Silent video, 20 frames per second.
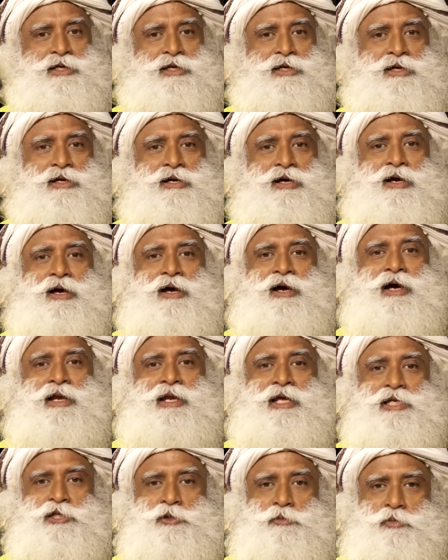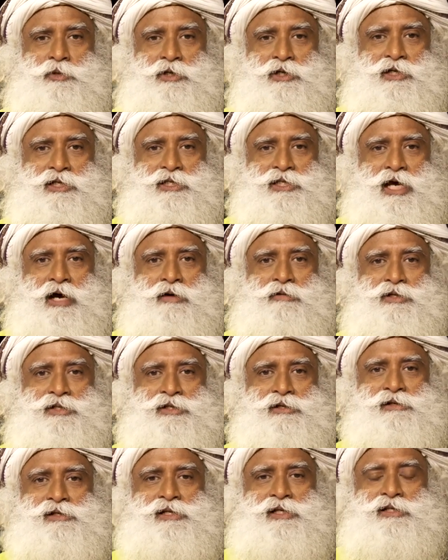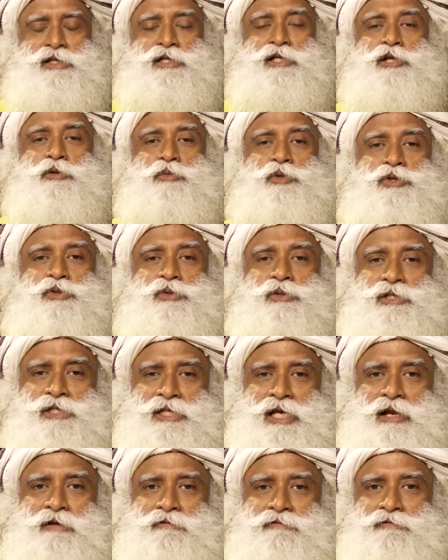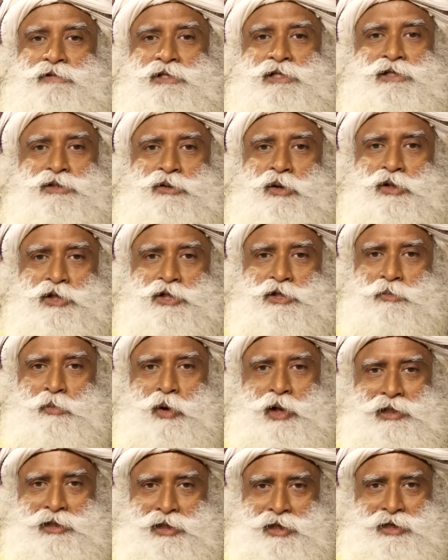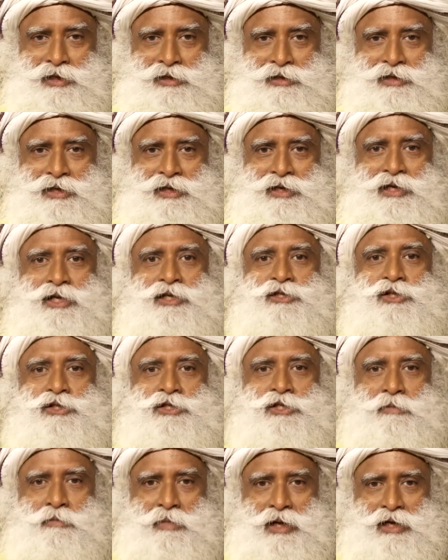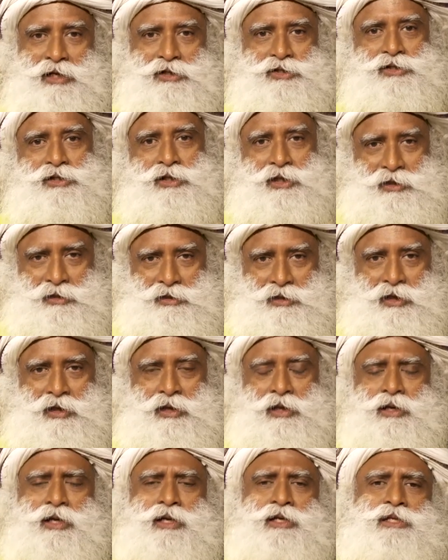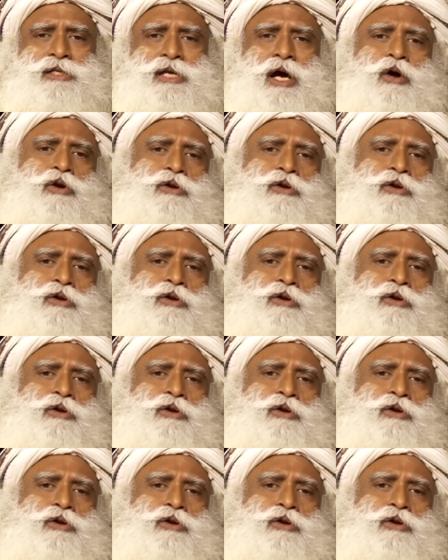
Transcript: here and experience ourselves as individual self, which is not a small thing. It's a tremendous thing. It is